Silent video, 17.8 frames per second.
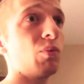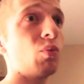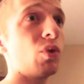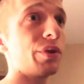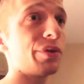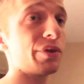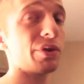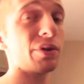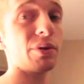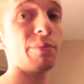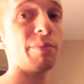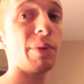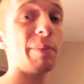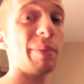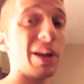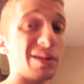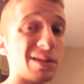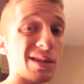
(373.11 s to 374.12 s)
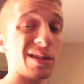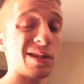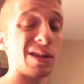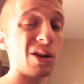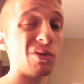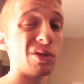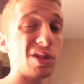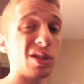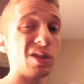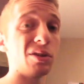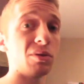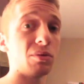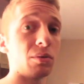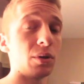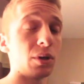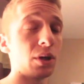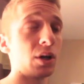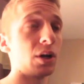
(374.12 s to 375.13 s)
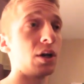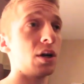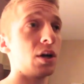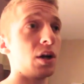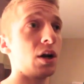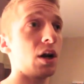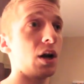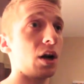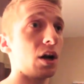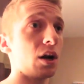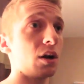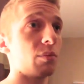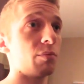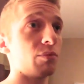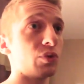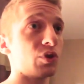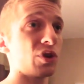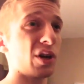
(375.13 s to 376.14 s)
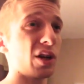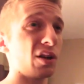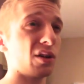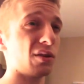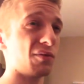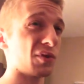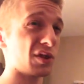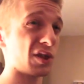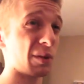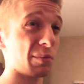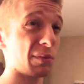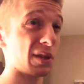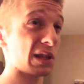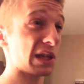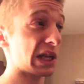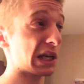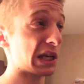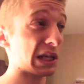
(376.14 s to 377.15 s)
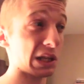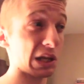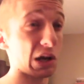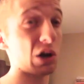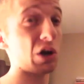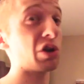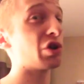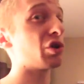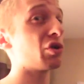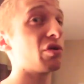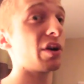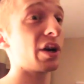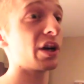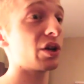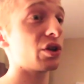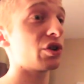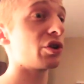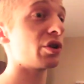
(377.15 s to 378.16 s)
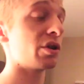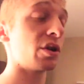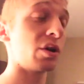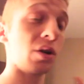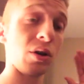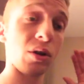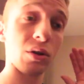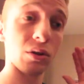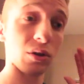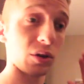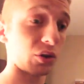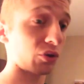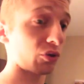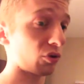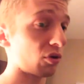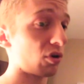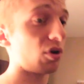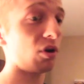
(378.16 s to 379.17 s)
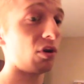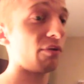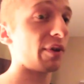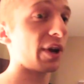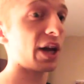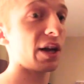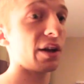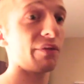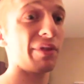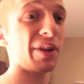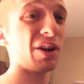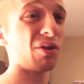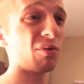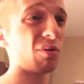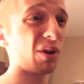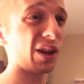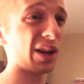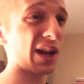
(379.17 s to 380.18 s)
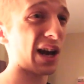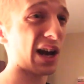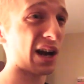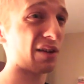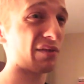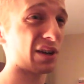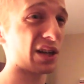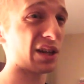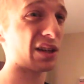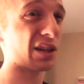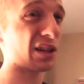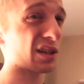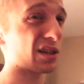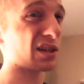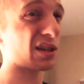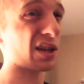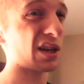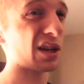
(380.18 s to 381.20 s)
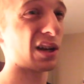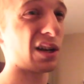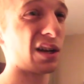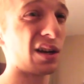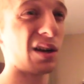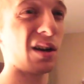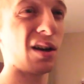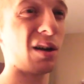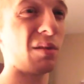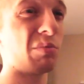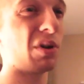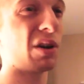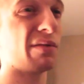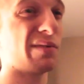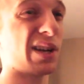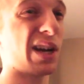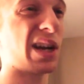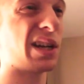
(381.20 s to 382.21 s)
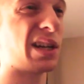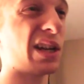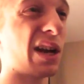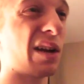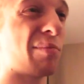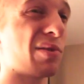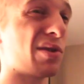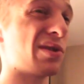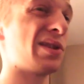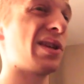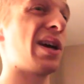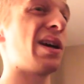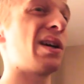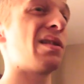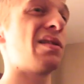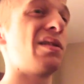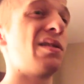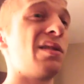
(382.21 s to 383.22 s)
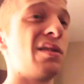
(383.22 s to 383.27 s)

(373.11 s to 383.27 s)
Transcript: what they're about to sell to you. Try to look for something like in the 100 range. Look through all of that. If they don't really have anything that's like above 98%,